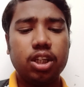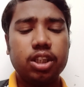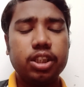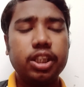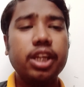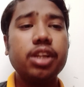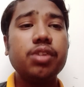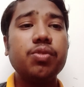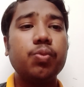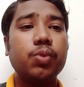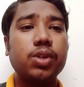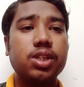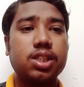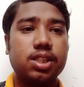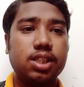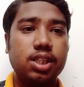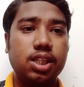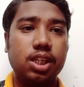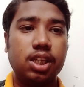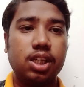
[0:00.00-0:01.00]
Then we
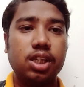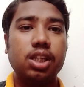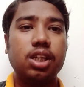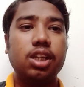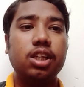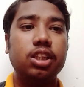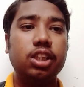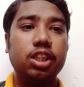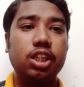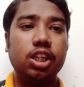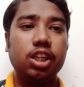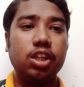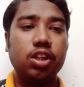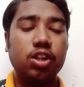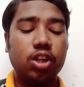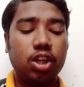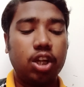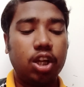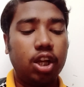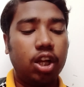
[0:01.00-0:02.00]
see the
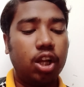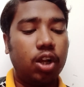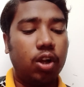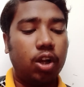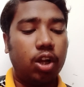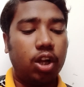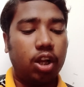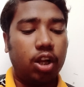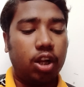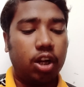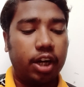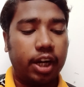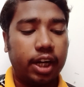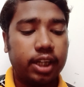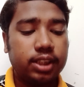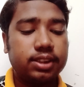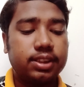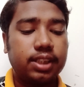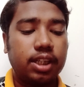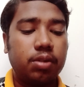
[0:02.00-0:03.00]

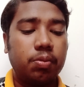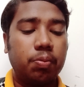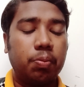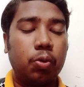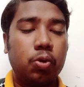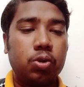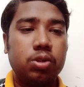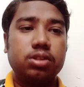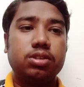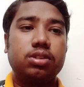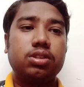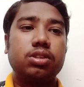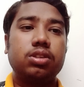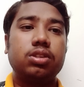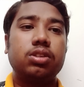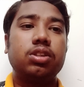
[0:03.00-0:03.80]
nuts and bolts